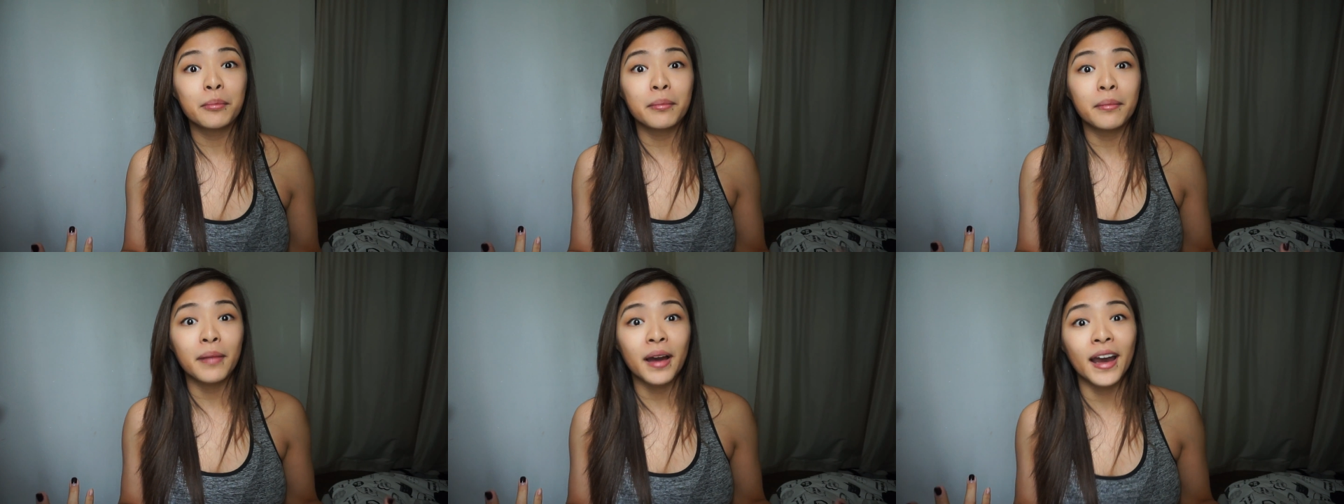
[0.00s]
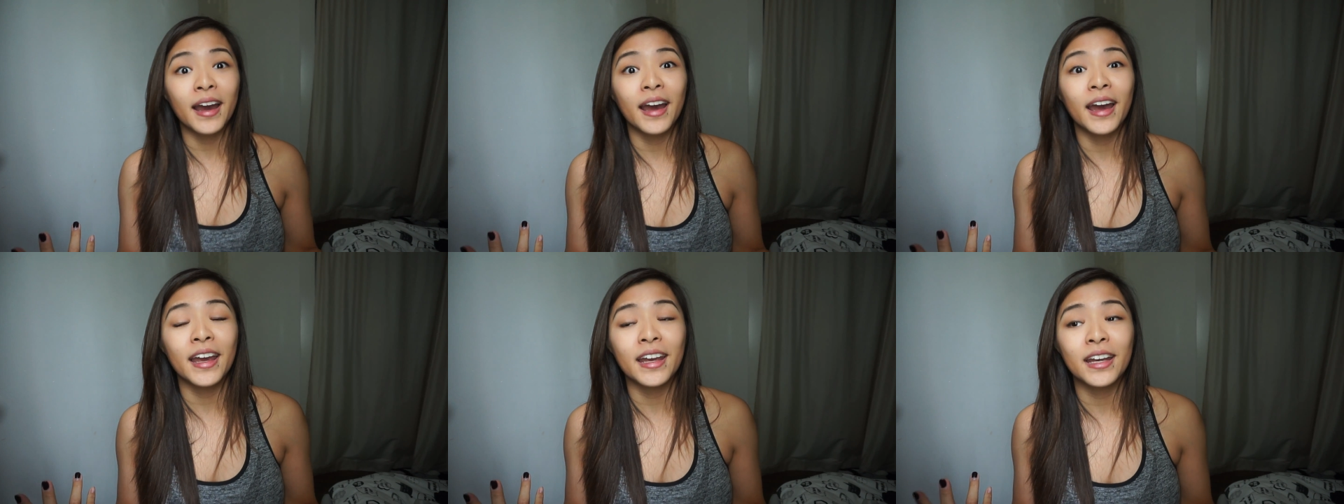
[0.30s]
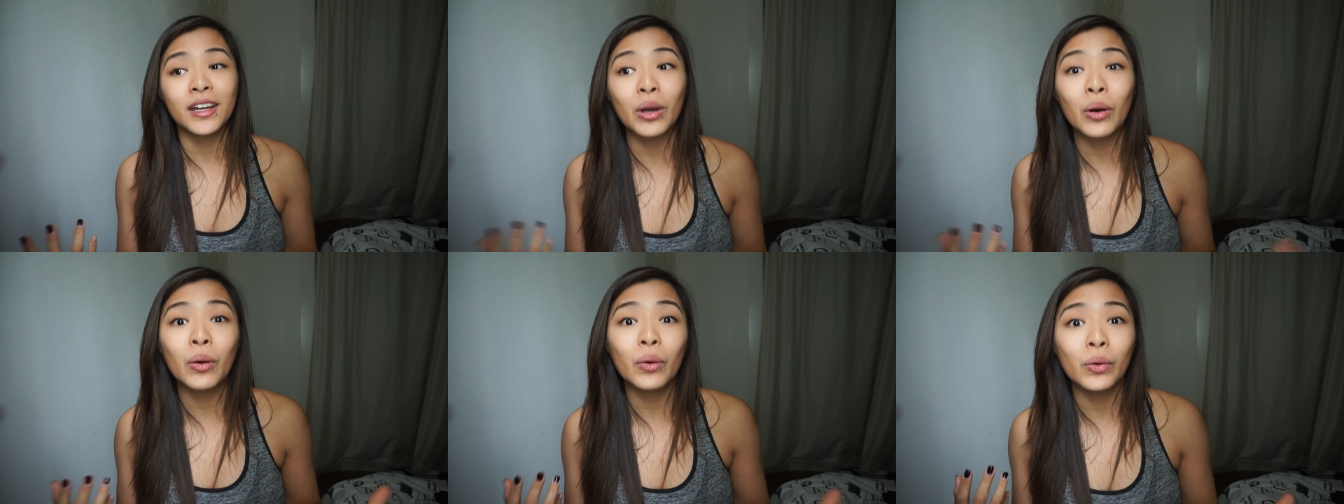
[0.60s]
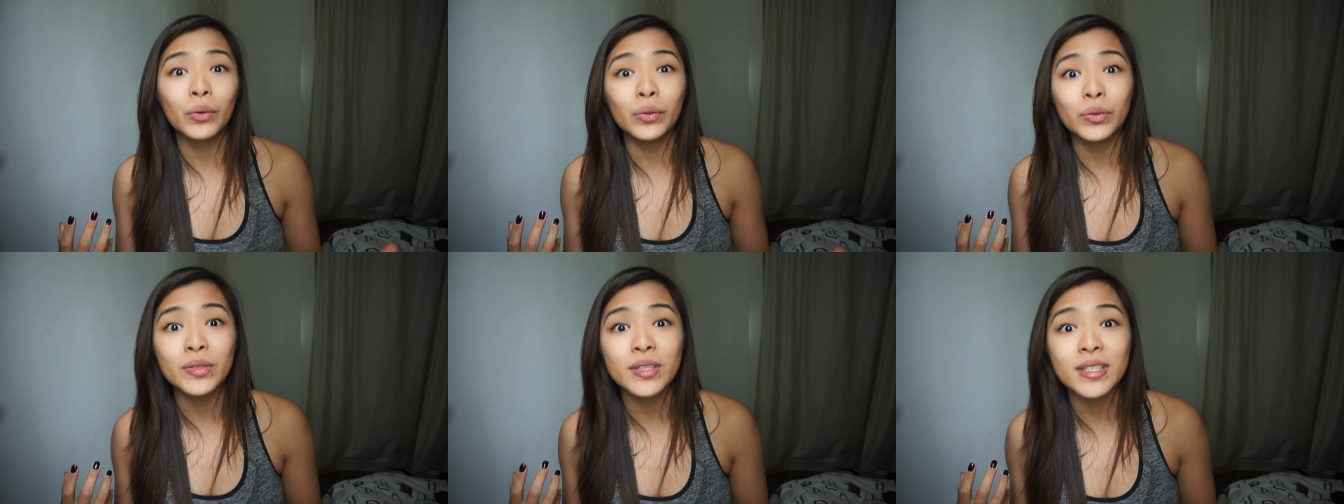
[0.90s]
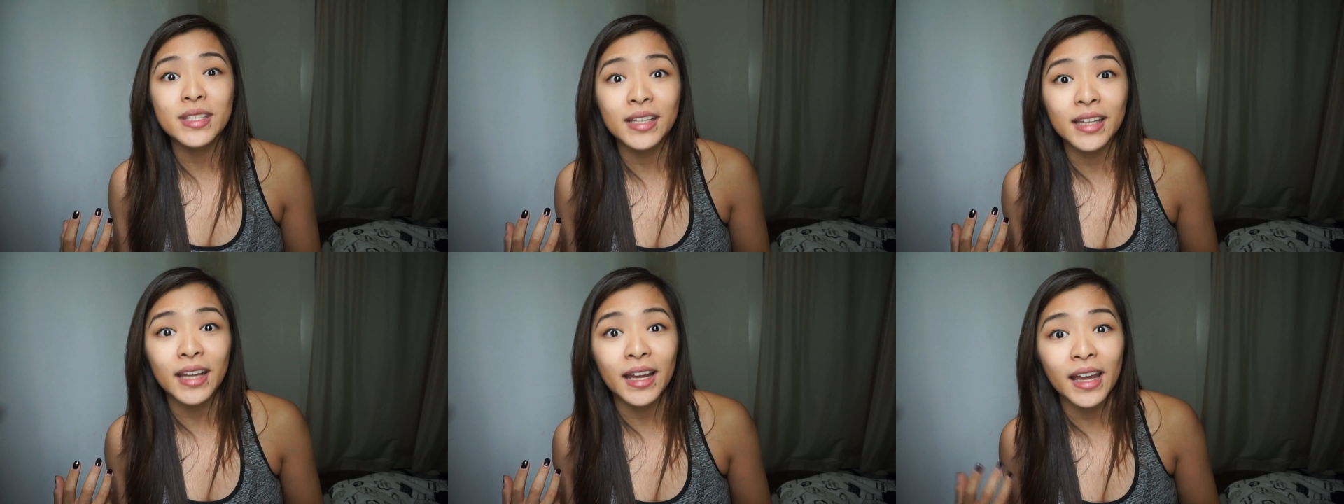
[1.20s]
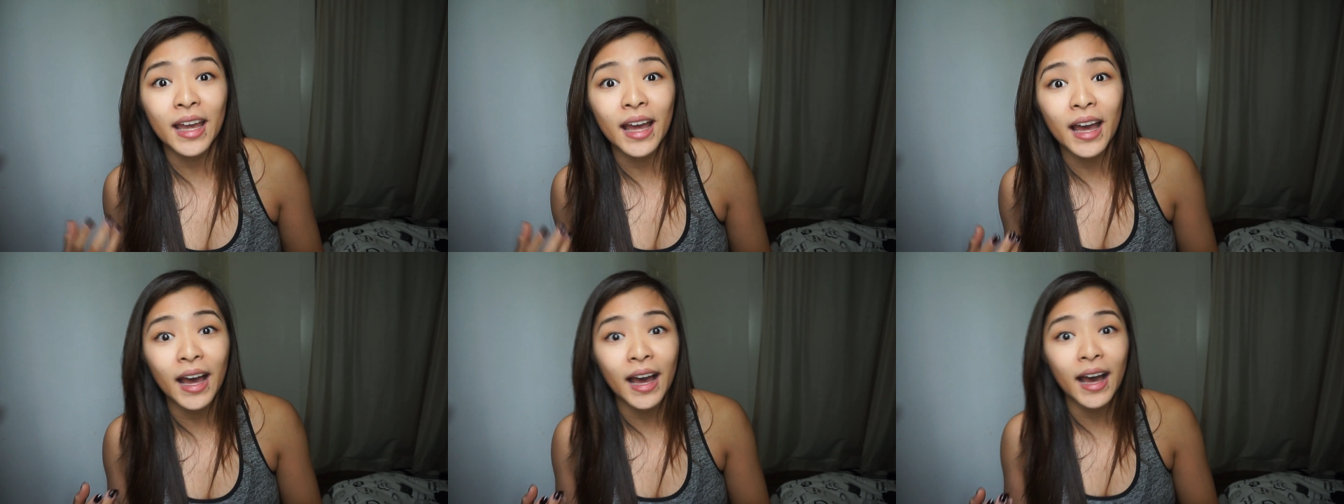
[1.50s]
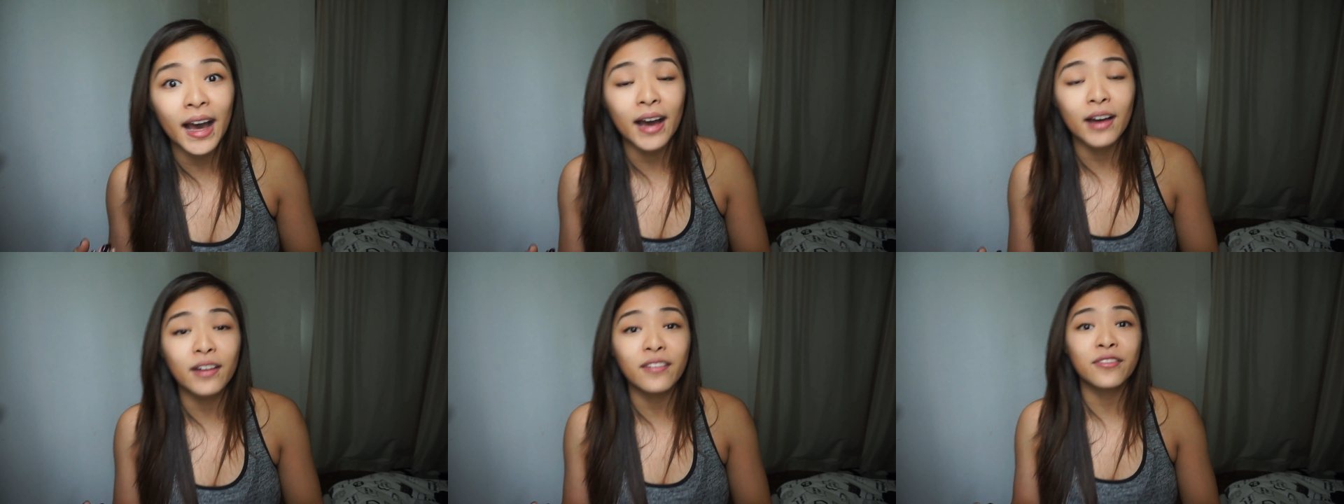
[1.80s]
my goals that I
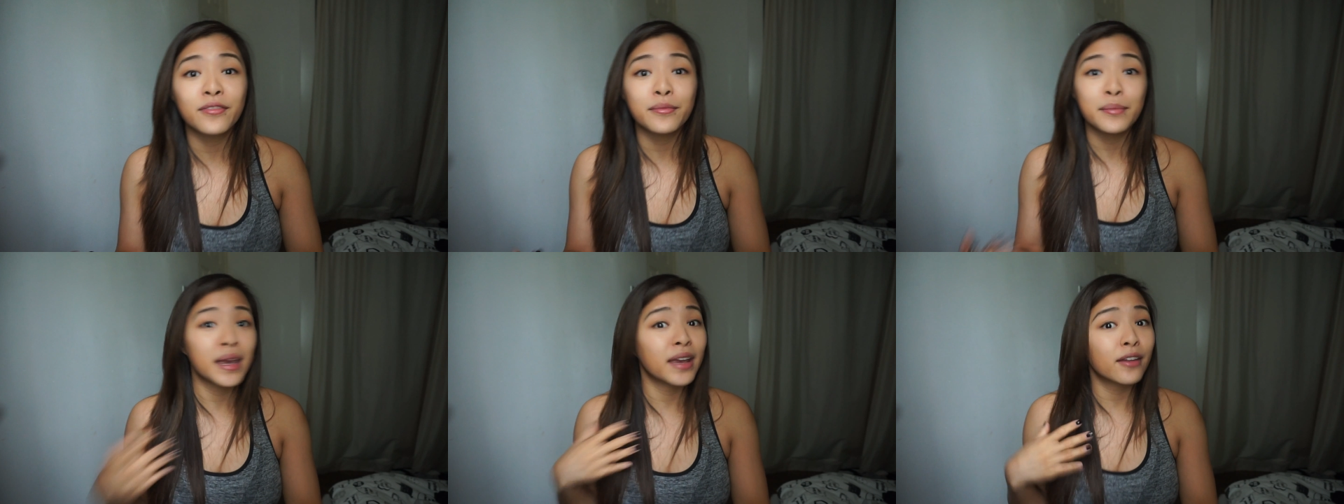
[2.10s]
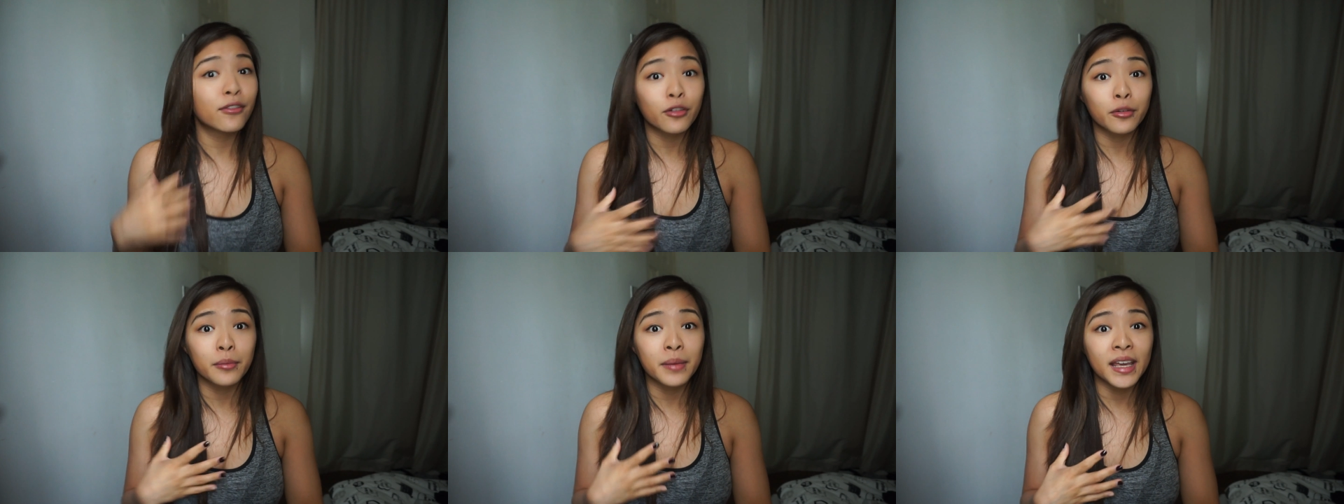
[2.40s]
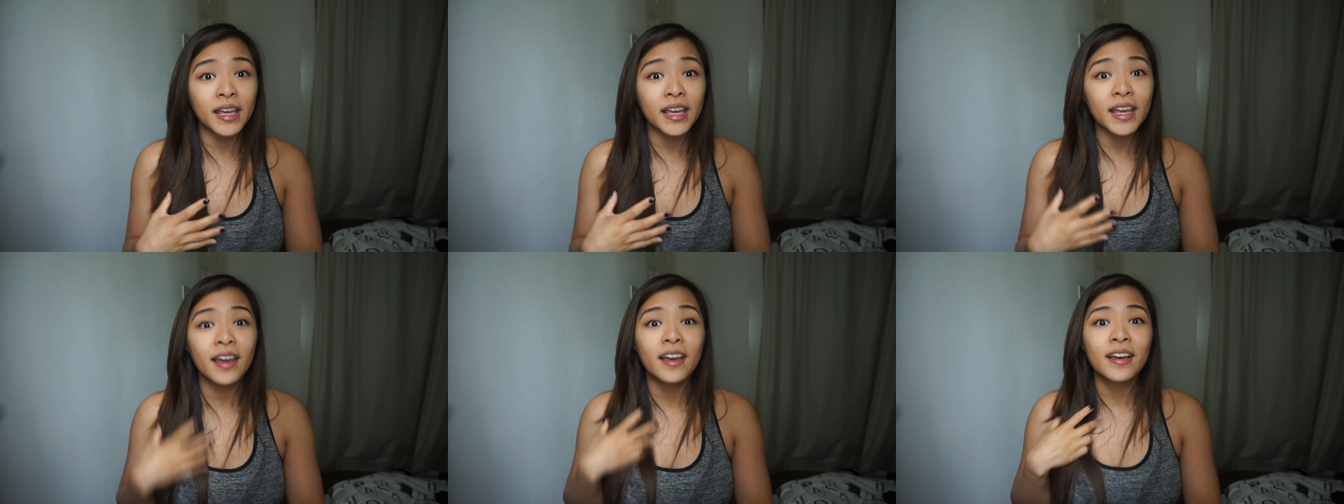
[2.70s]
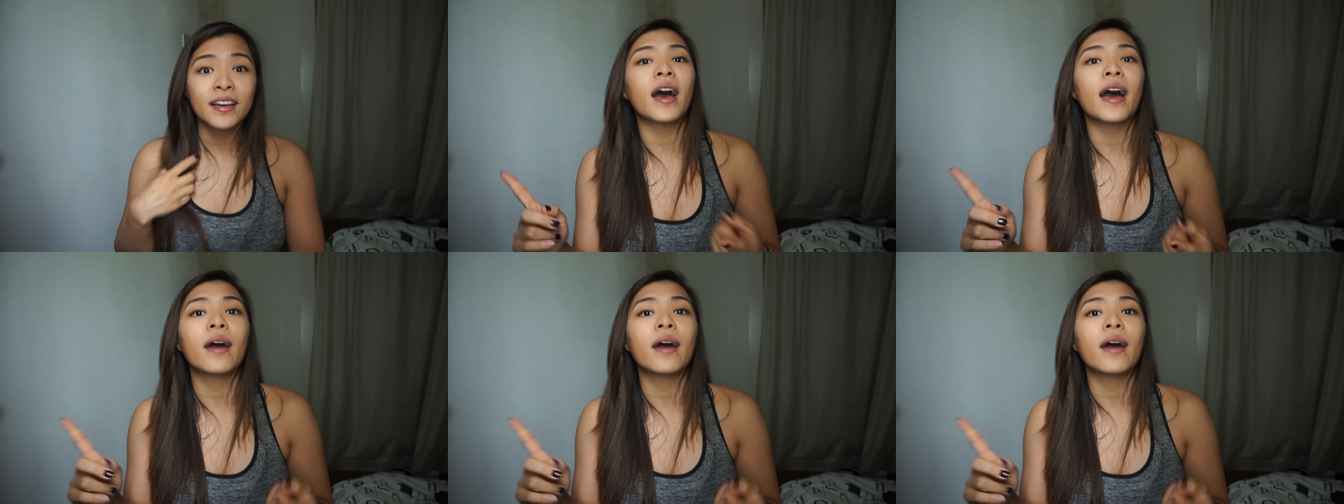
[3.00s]
have made for me.